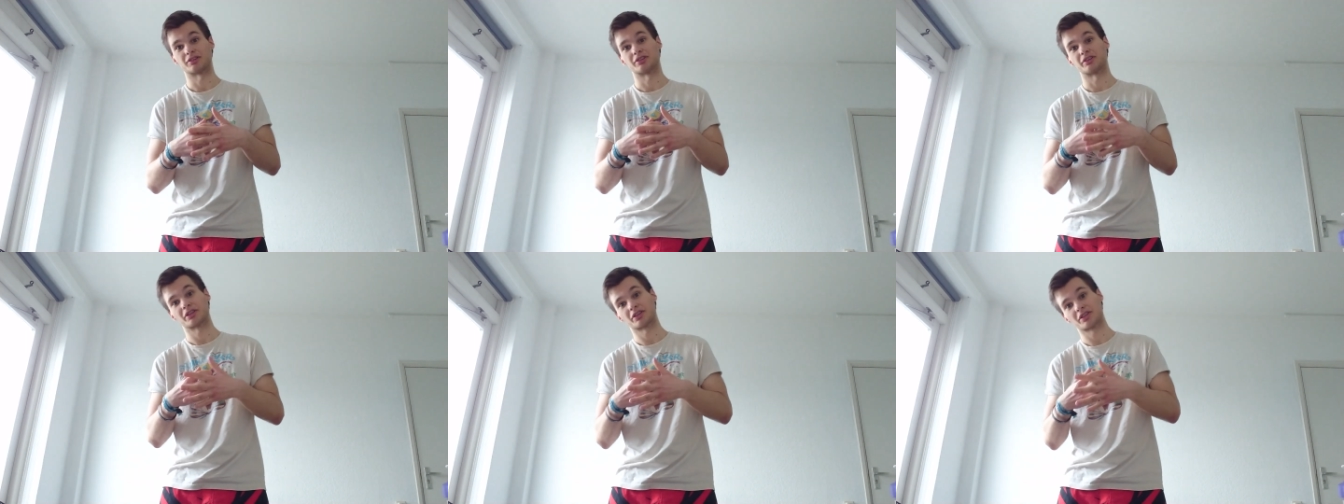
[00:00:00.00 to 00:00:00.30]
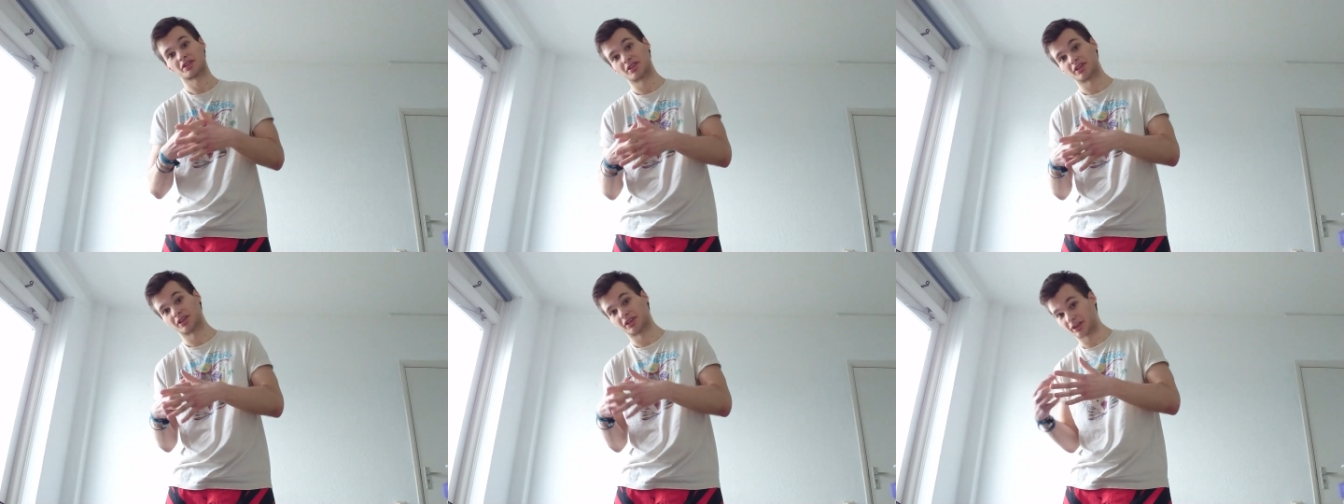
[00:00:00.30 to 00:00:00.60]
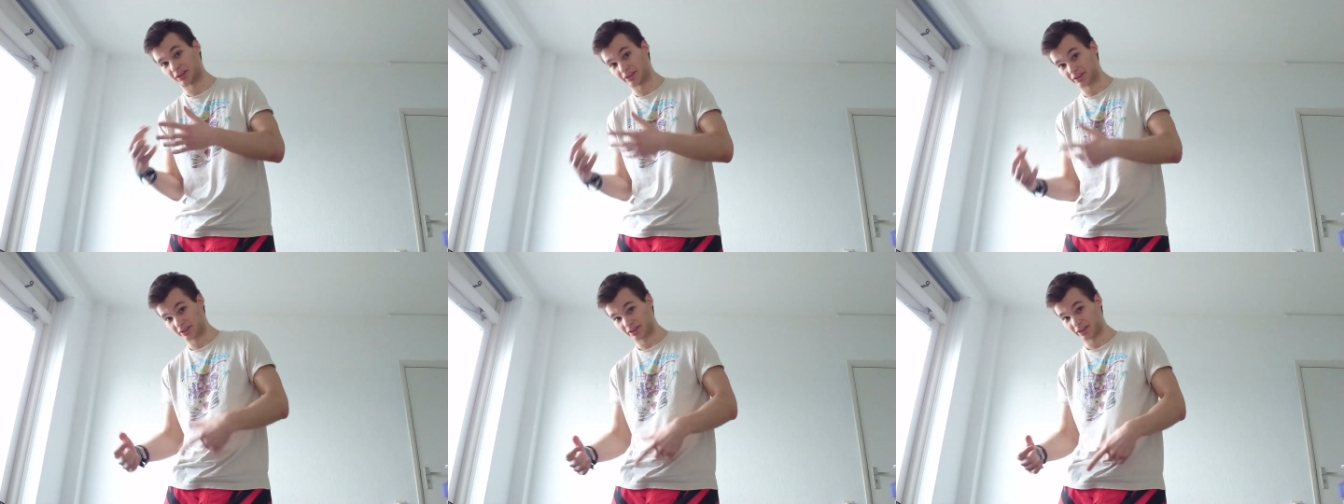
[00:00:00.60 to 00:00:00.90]
There's the
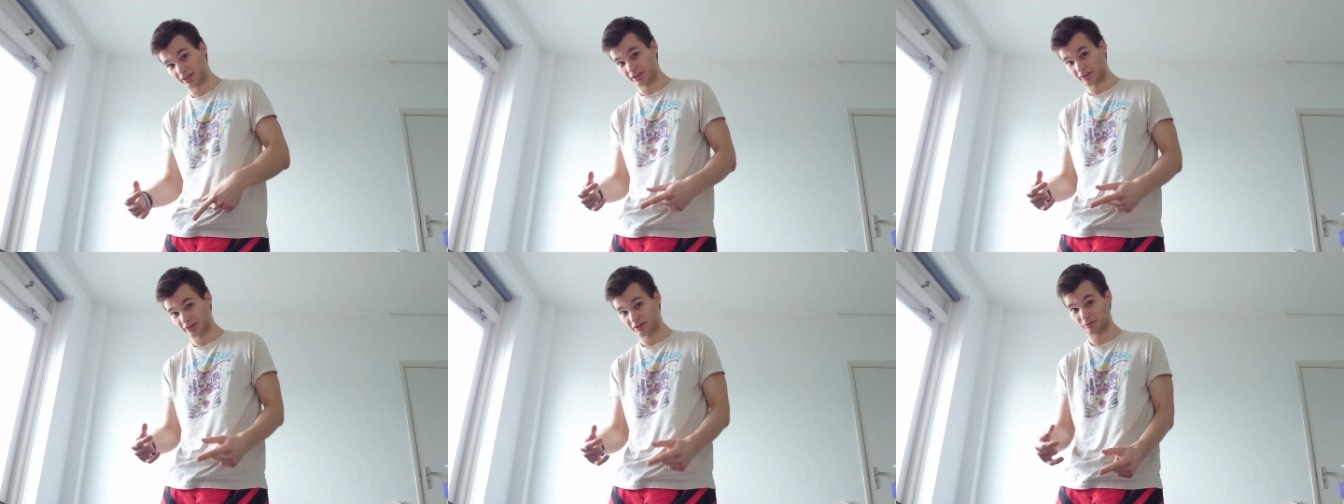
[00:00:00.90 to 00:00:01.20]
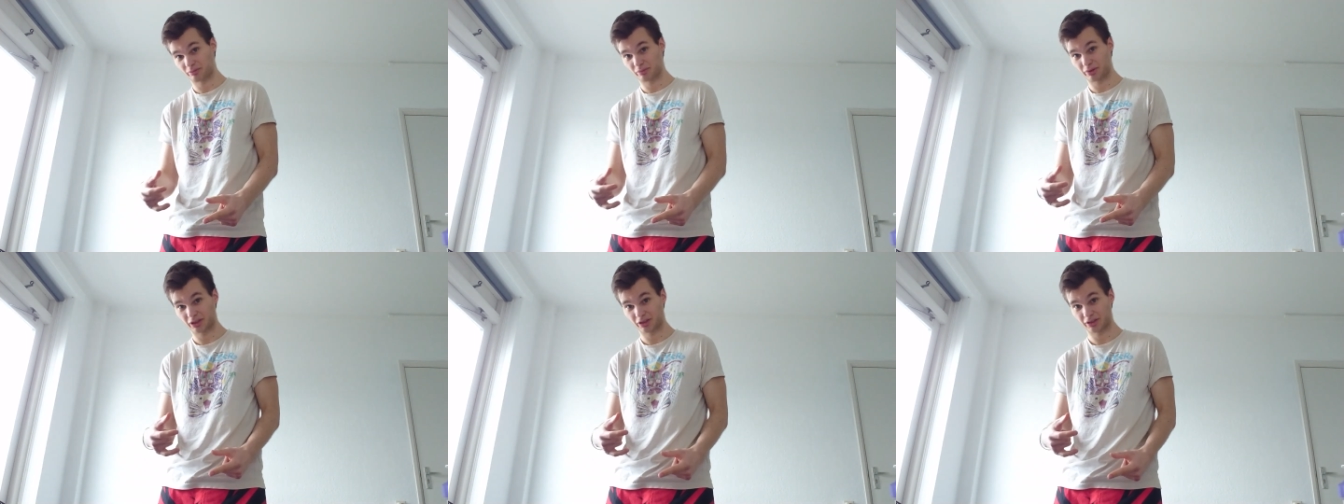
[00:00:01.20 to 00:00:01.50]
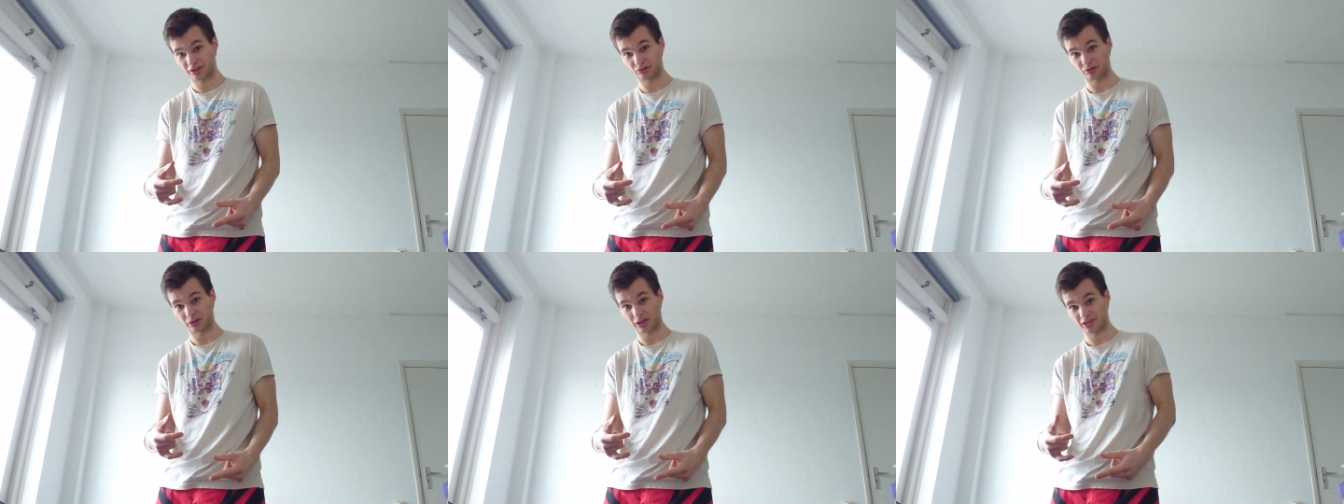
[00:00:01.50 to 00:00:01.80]
calisthenics
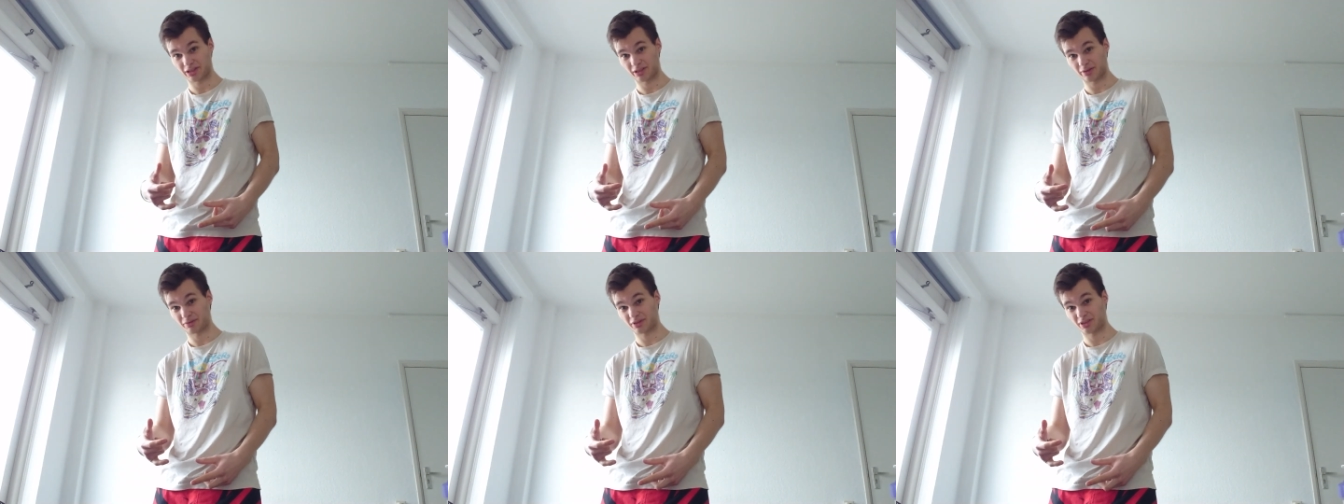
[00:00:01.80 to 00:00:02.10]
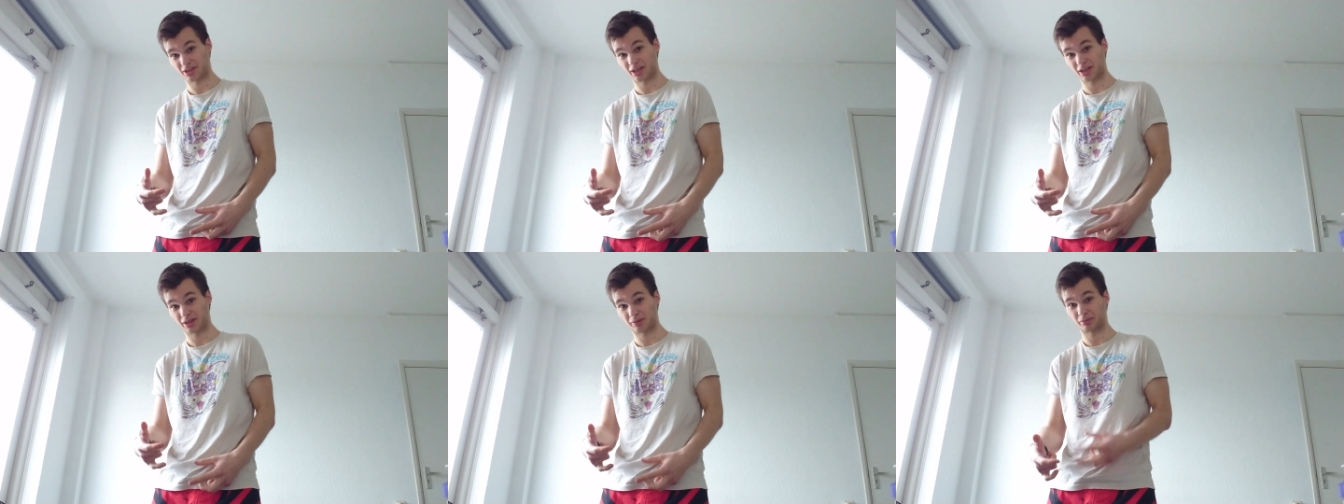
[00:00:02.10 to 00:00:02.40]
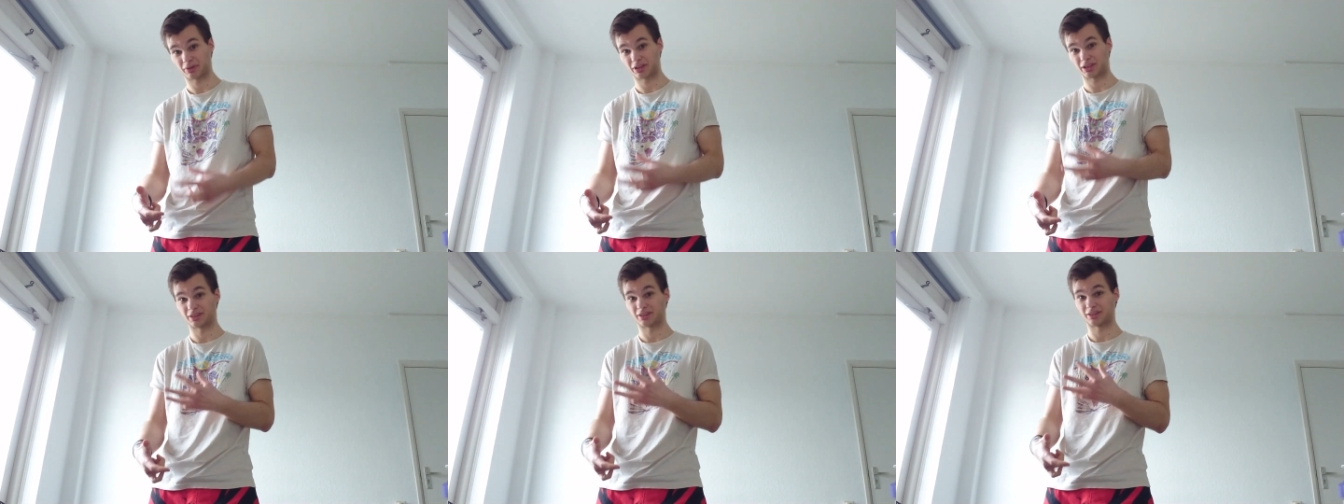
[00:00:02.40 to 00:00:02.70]
big triceps
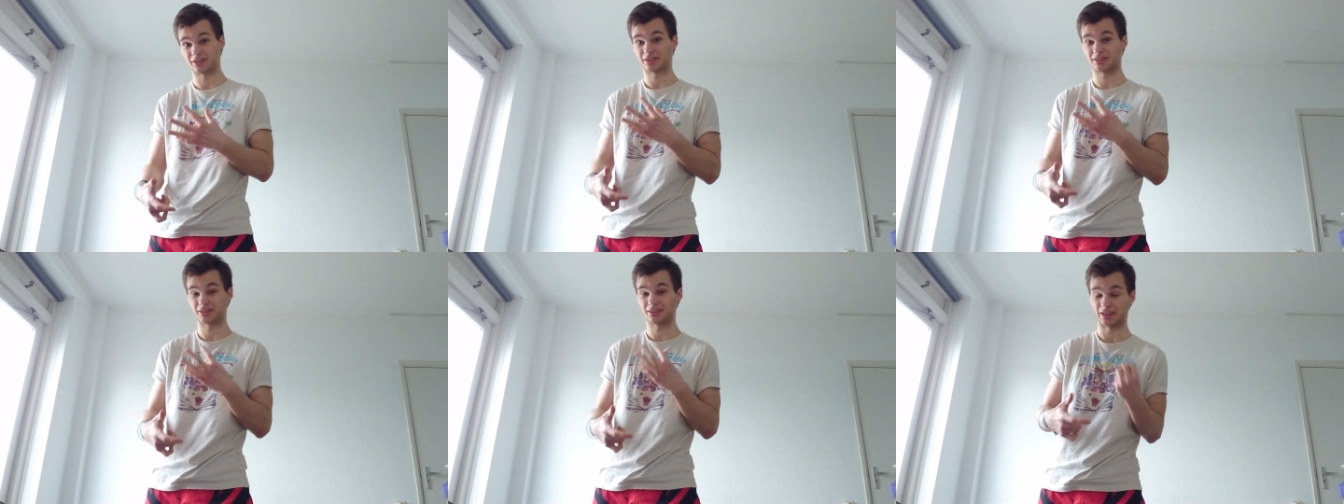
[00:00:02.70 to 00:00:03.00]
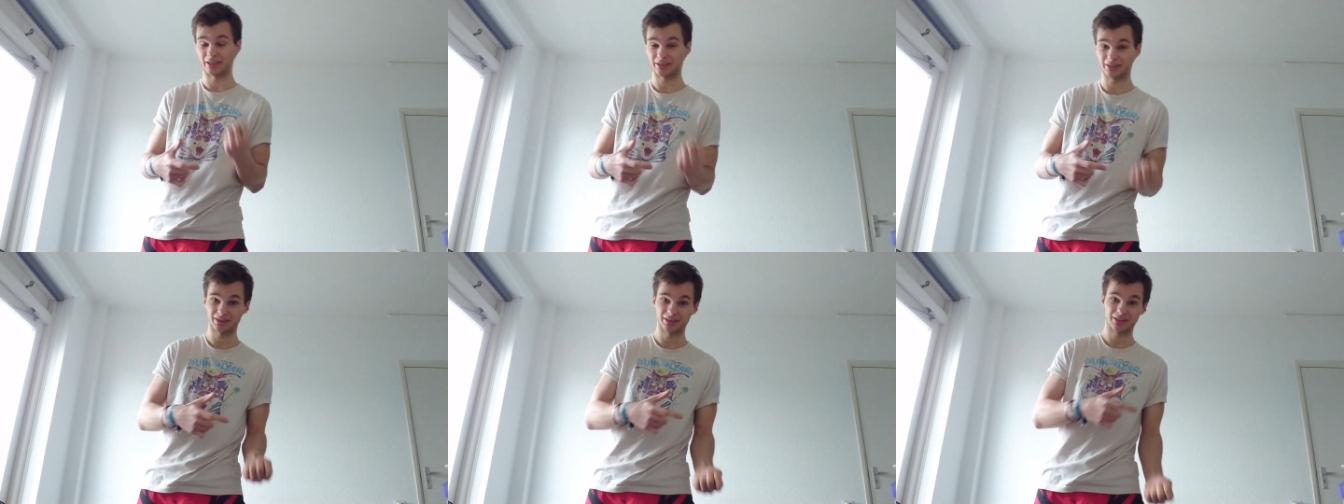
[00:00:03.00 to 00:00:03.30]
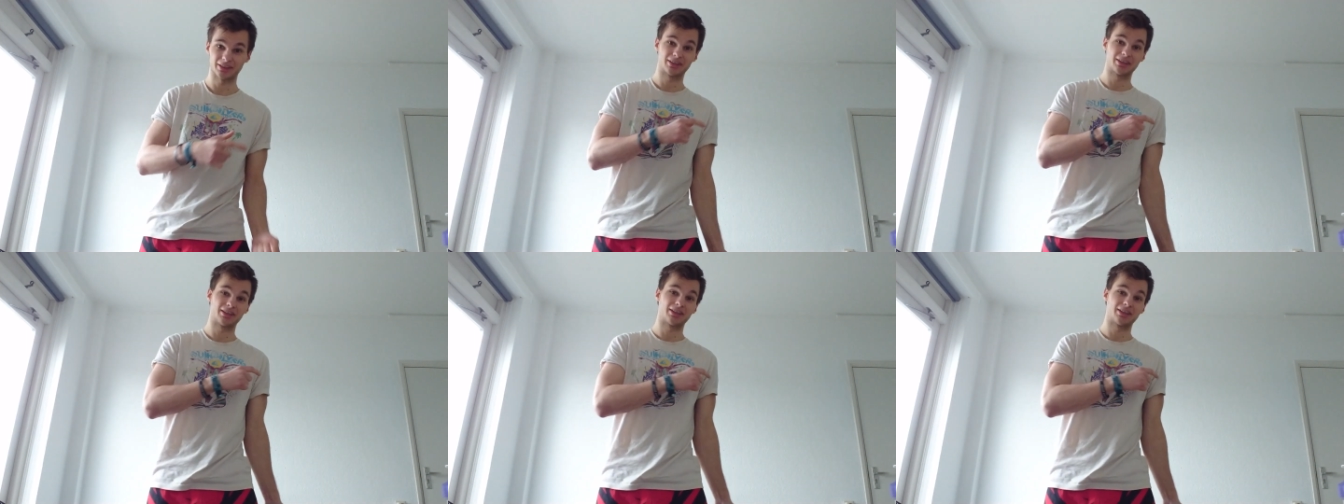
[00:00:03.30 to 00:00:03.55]
type, and then